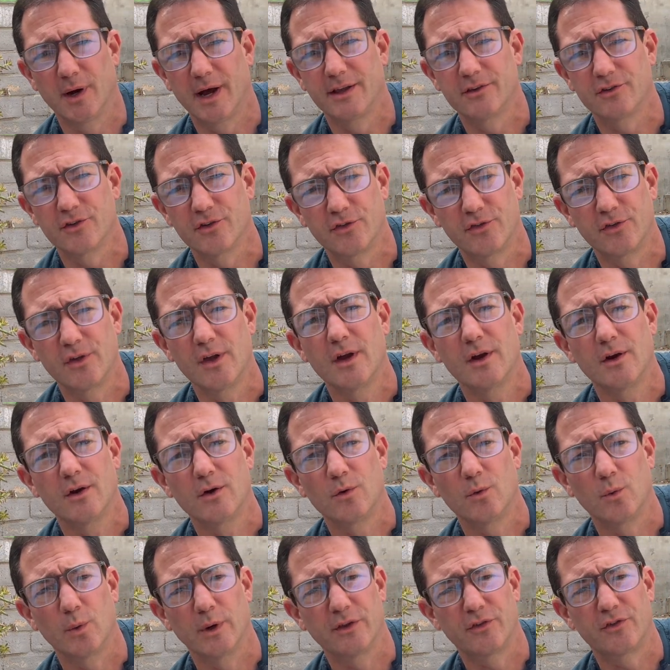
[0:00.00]
I just
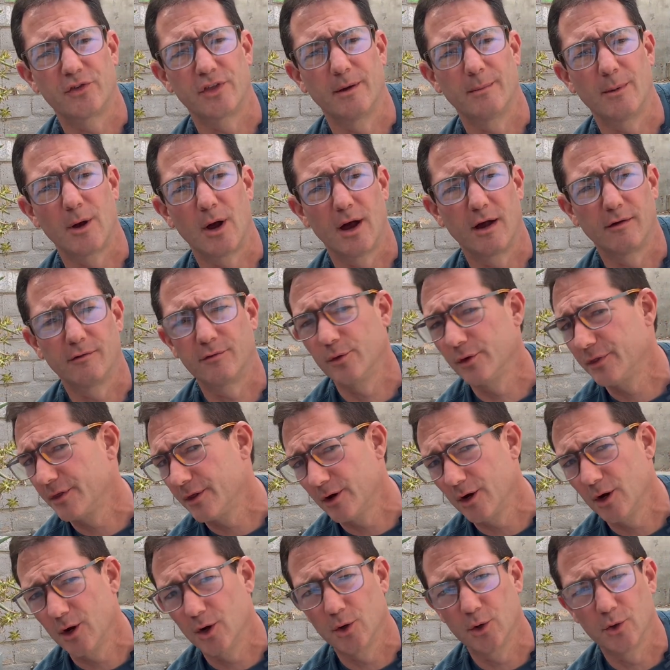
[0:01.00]
rinse them off with
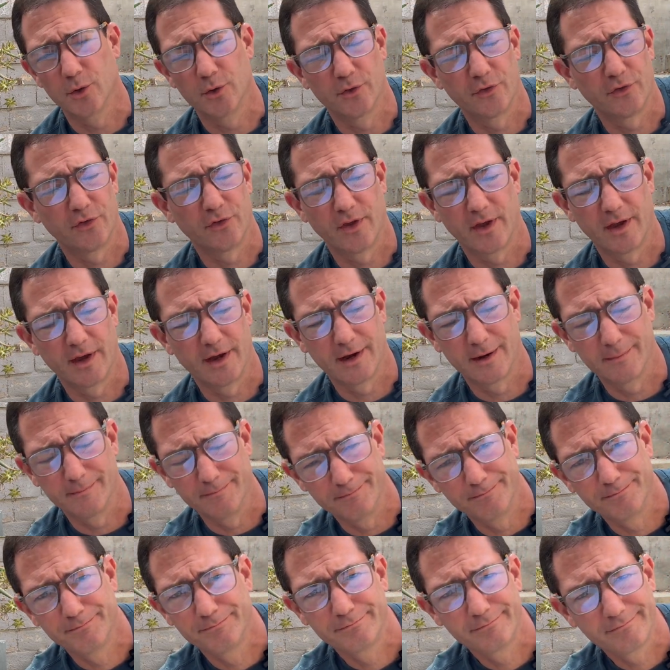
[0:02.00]
the hose,
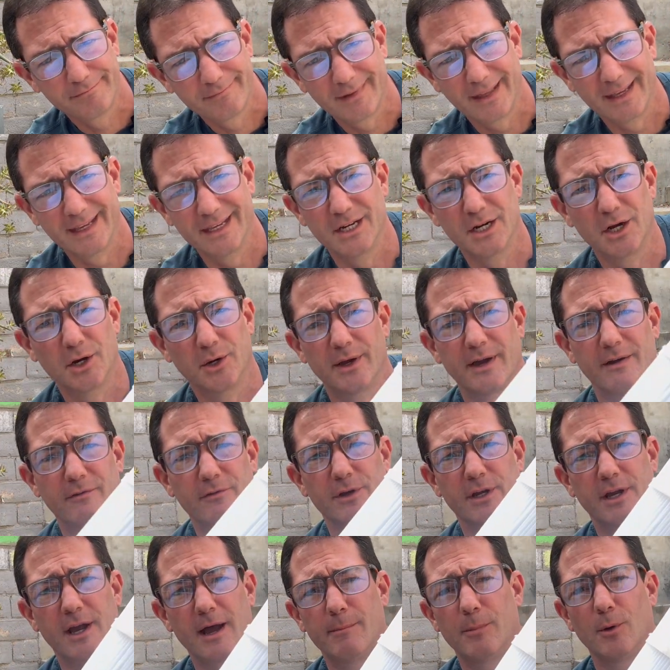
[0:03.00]

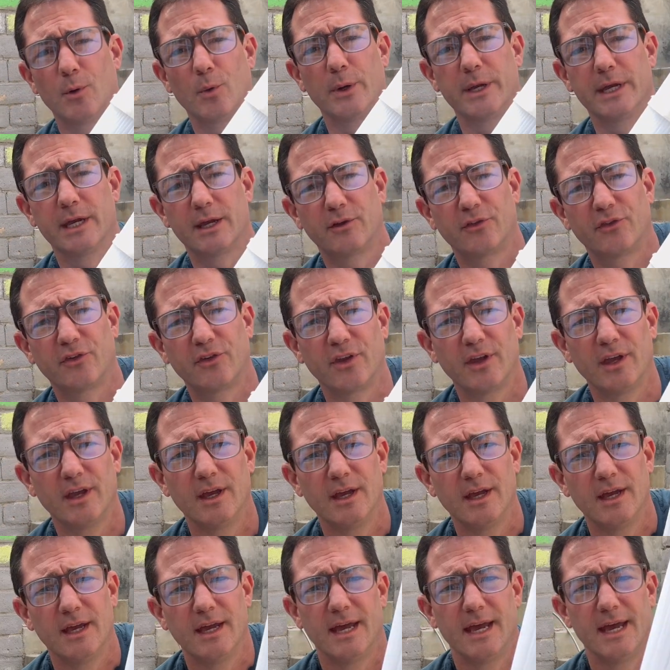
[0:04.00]
every couple weeks.
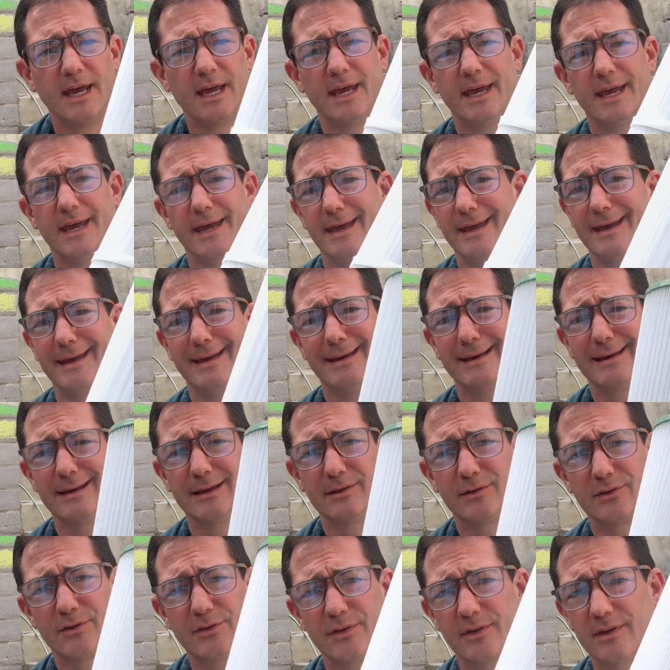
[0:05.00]

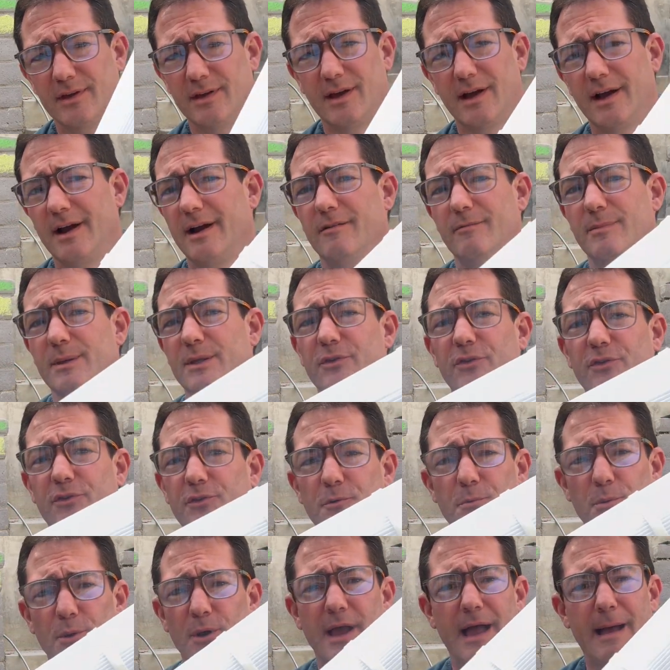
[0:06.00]
And I've been
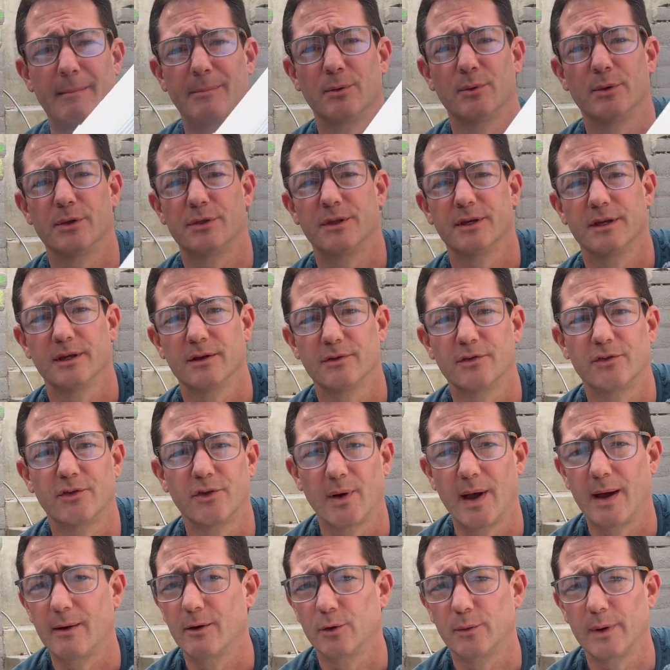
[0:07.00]
super happy with these.
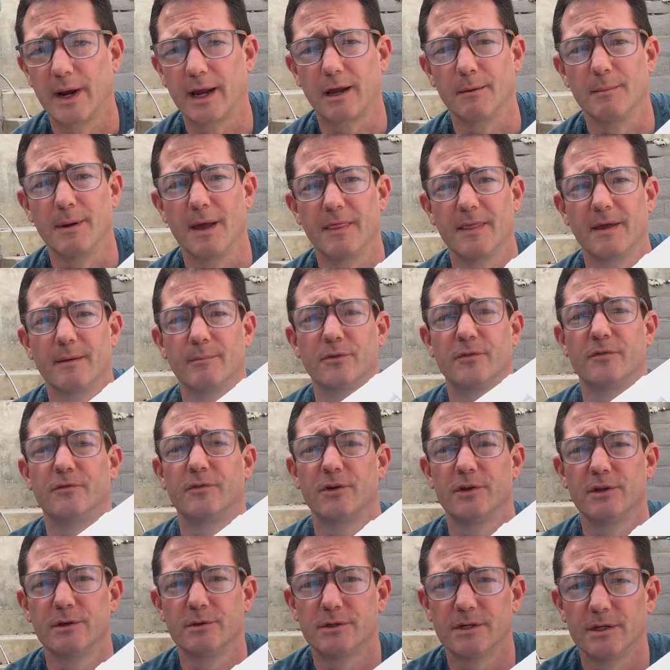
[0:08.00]
So I would recommend them
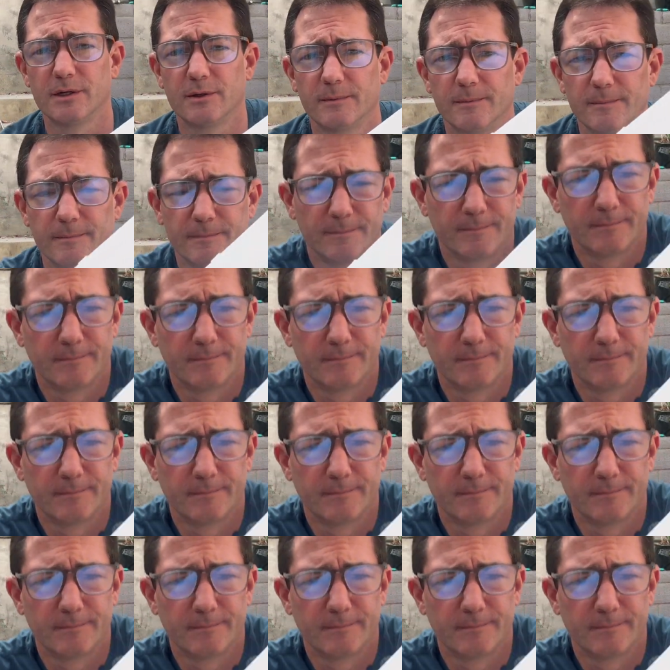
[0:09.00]
for you too.